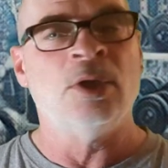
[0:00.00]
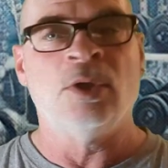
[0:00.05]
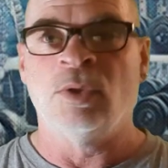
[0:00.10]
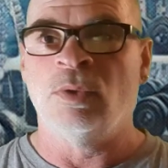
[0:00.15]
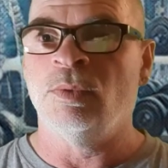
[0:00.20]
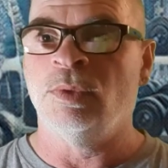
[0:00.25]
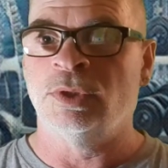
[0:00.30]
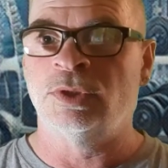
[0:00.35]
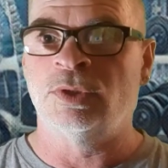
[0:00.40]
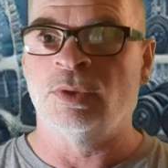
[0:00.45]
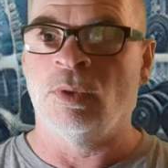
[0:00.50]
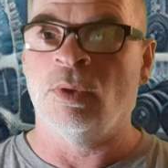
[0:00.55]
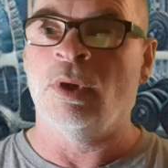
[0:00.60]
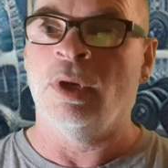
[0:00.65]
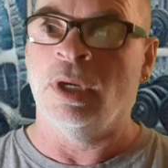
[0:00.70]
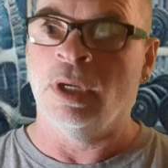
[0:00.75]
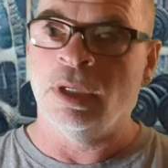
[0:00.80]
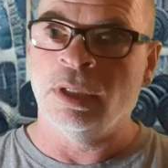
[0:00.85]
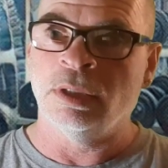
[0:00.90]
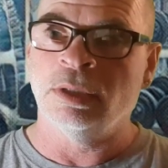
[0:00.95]
we
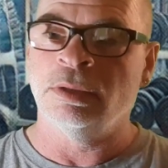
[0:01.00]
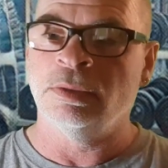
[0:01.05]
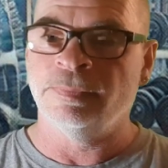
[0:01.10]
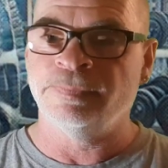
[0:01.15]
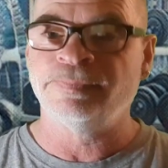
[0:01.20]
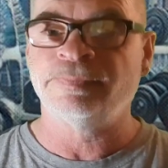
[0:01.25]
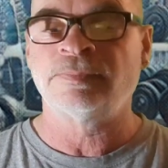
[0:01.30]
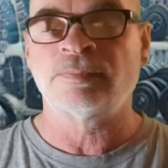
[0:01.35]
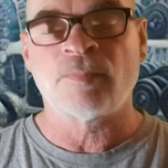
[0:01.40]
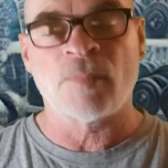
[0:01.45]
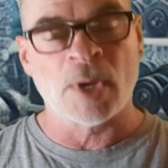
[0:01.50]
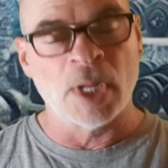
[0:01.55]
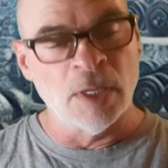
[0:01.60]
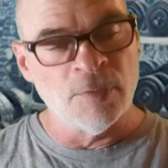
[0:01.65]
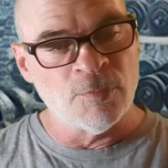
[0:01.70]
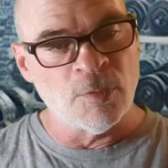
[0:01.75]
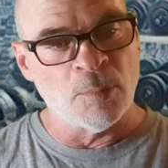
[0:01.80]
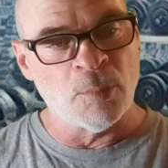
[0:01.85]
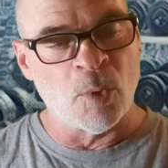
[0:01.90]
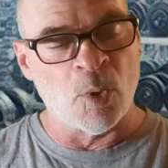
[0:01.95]
saw
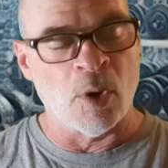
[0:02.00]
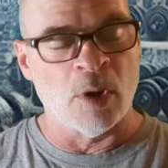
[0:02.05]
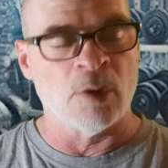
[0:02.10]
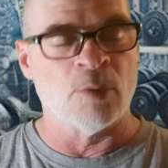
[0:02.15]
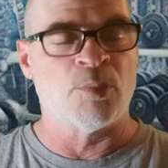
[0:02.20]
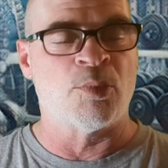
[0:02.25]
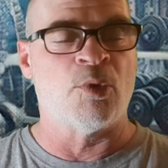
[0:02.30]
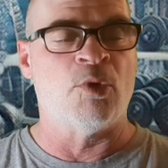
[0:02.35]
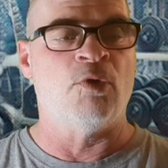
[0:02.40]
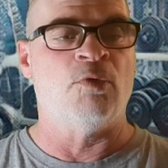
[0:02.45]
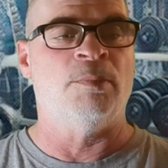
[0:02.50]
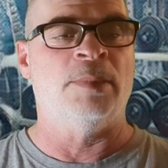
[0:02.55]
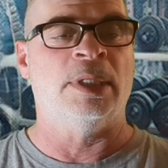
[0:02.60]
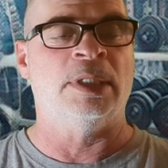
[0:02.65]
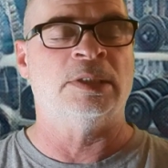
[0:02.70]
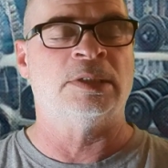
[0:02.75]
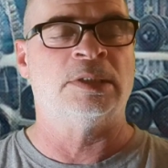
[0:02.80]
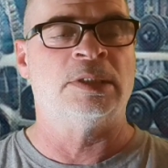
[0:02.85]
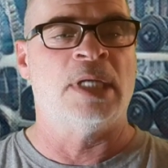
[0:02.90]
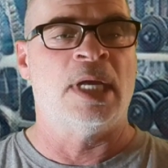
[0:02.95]
even more
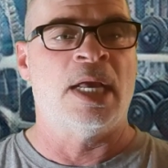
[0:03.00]
improvements.